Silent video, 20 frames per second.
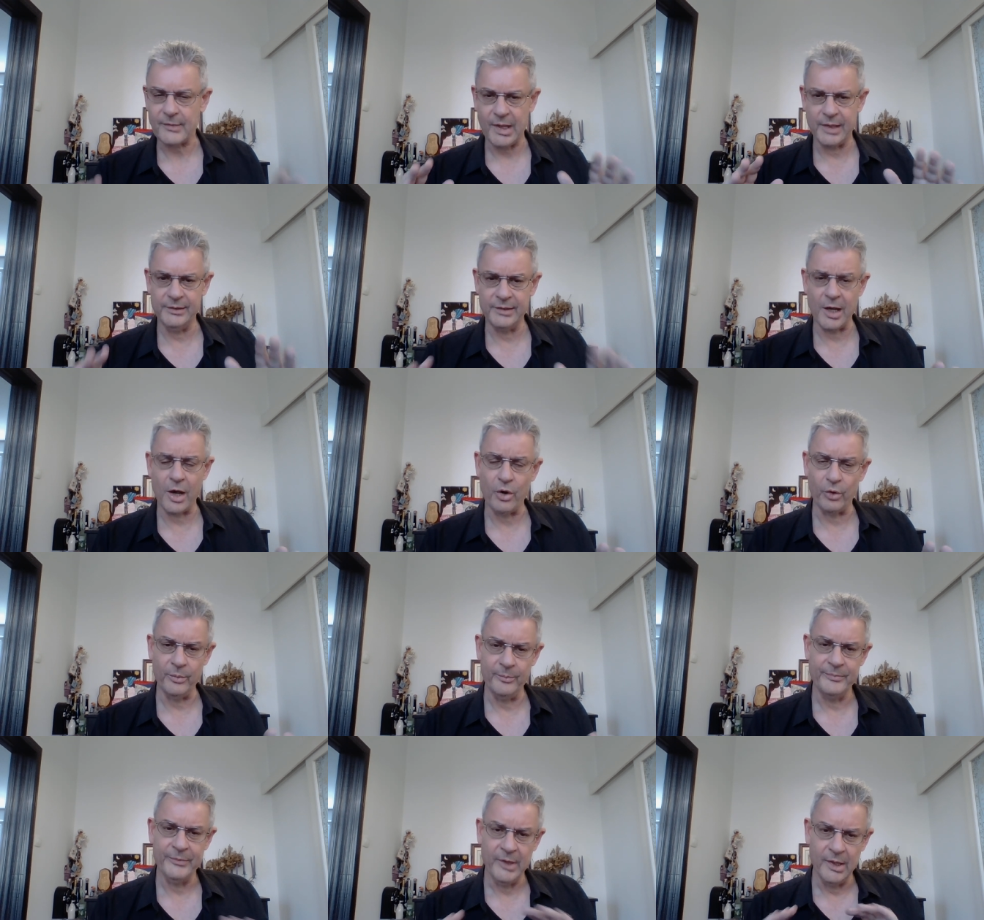
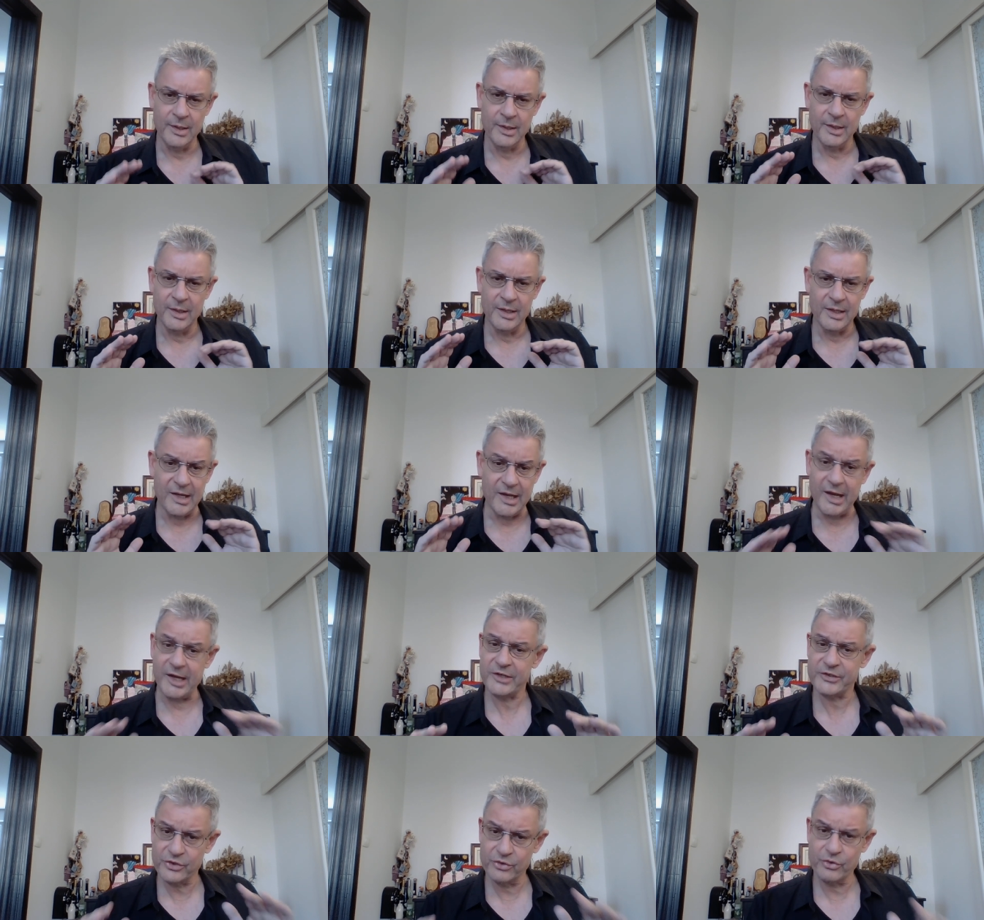Now,
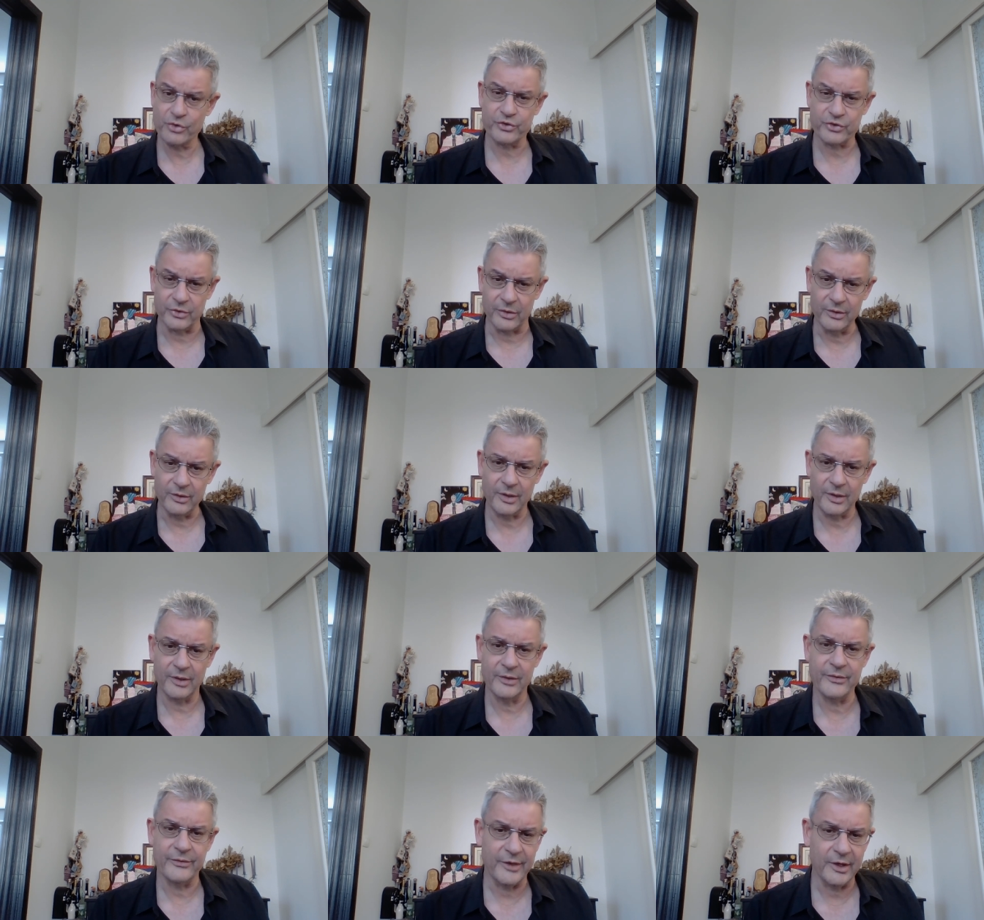as
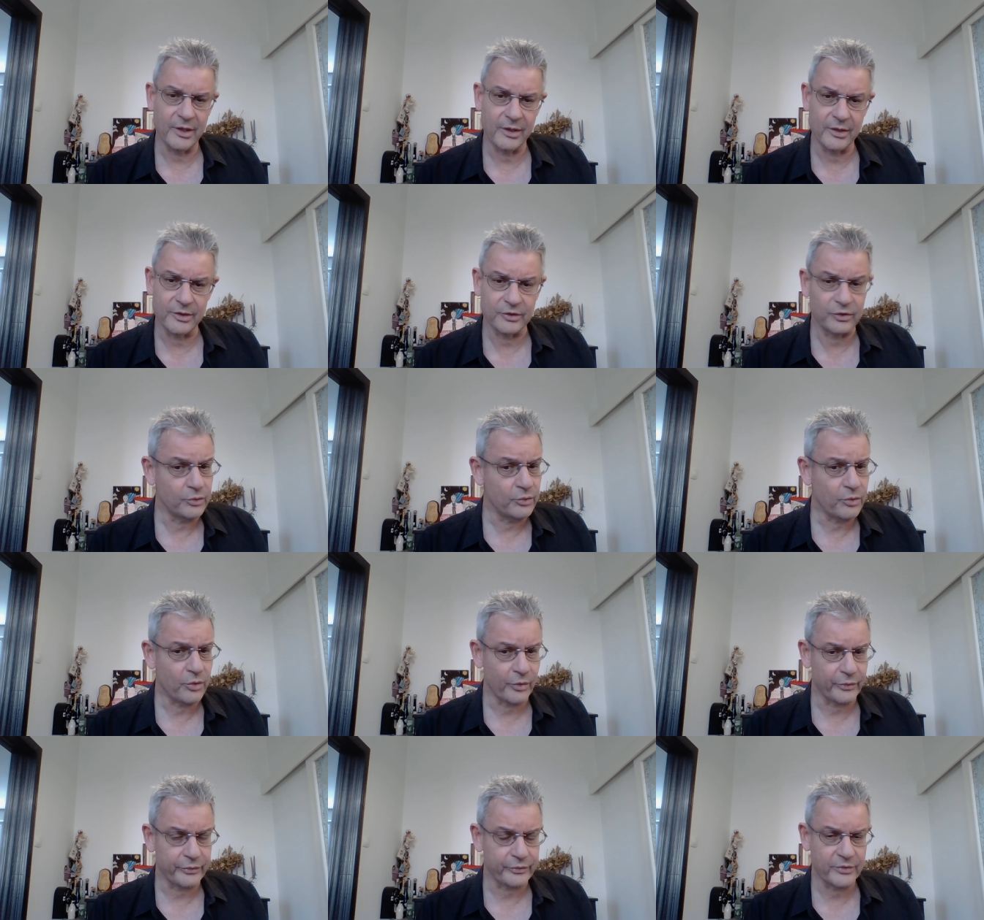usual, there are two
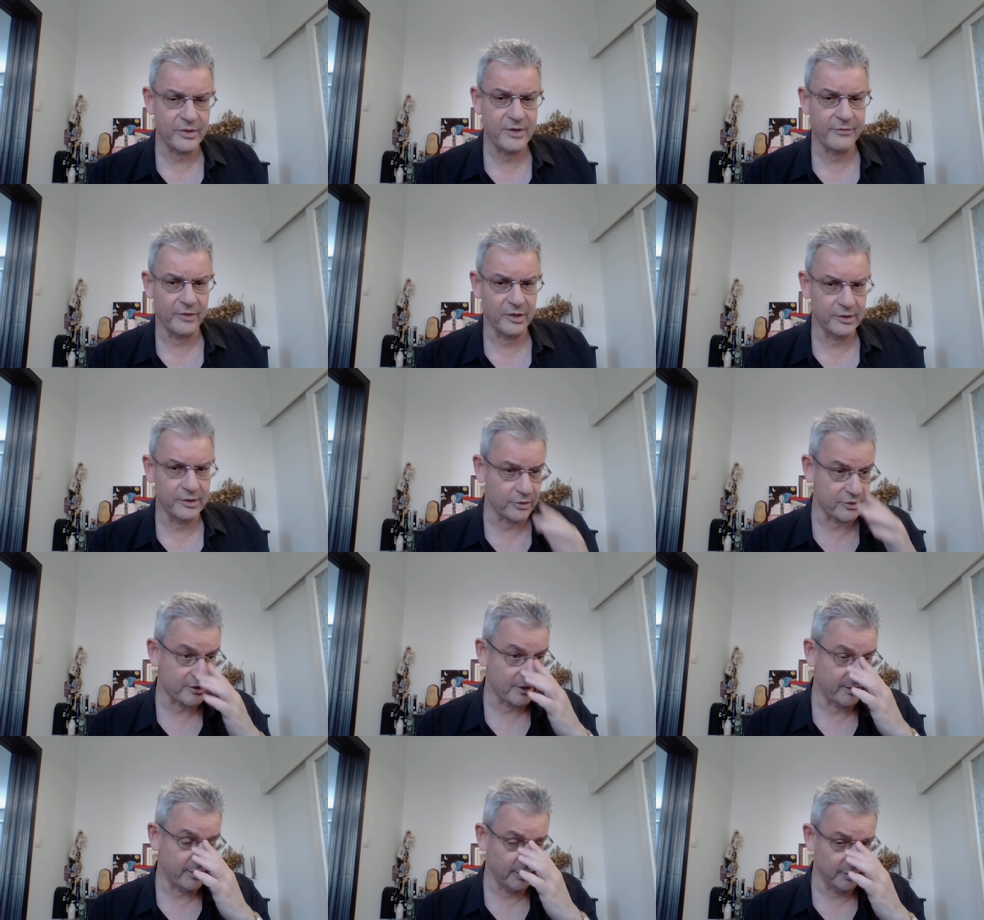or three
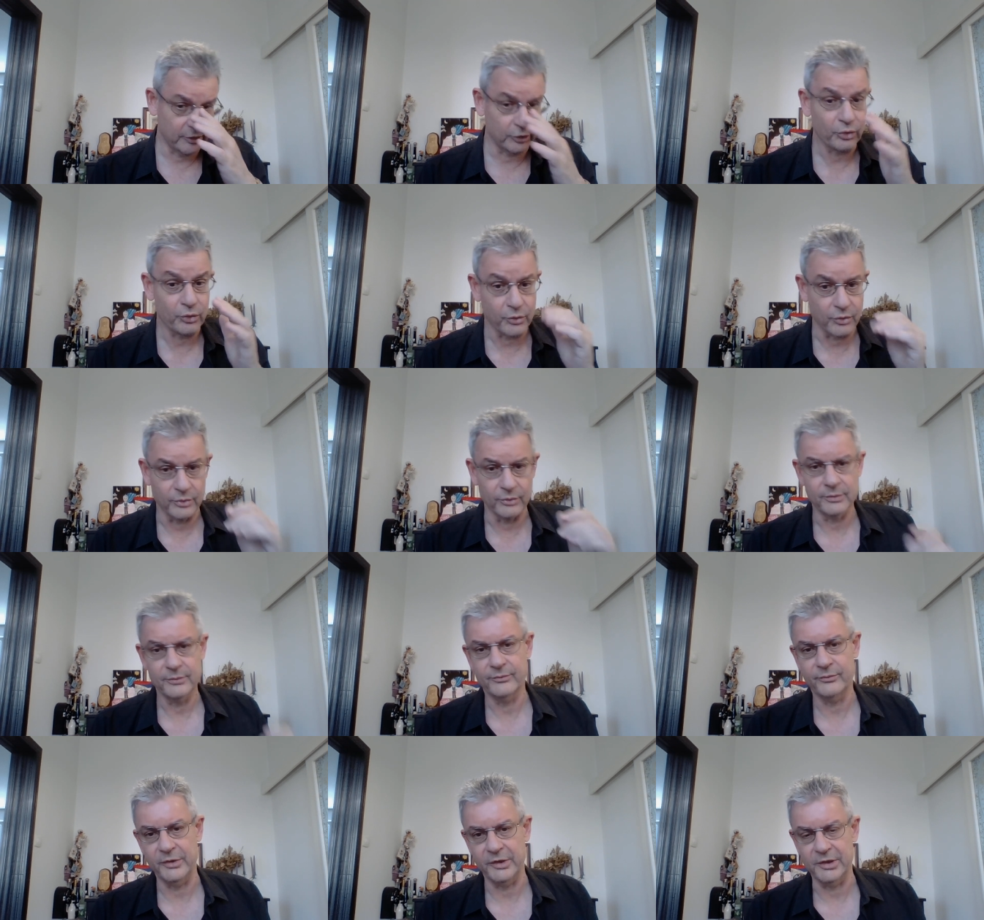videos, I think two
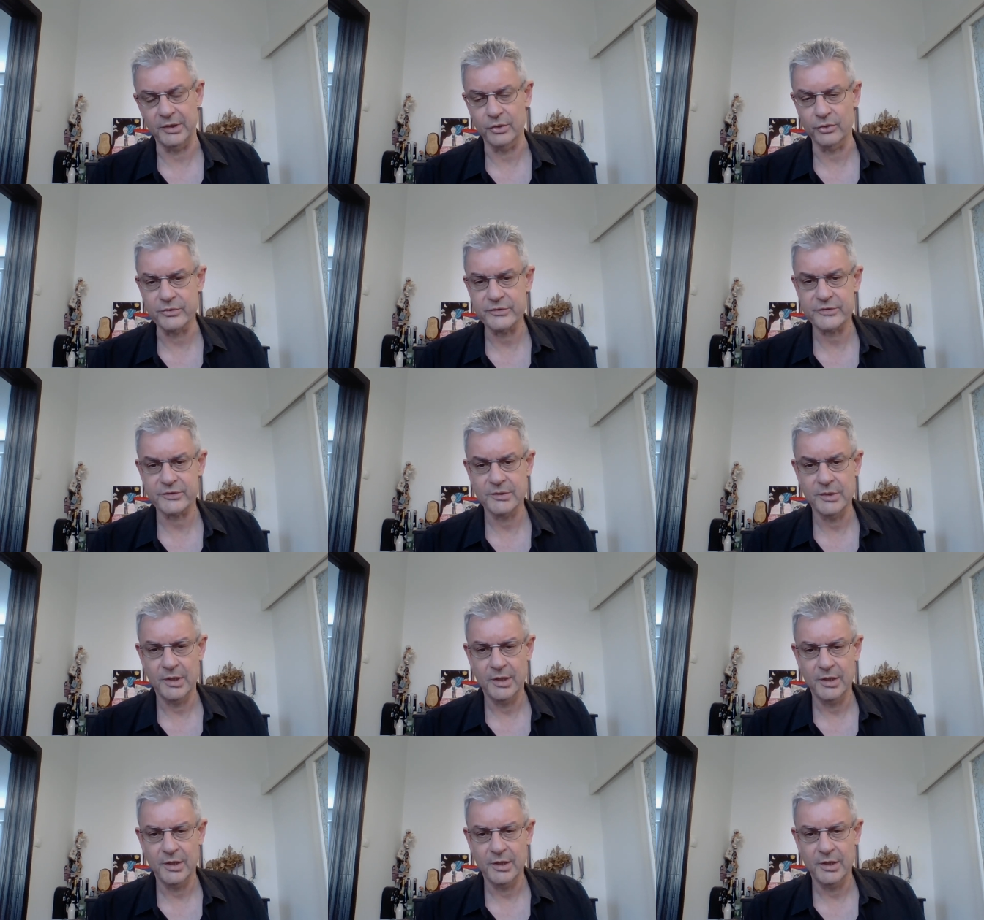videos,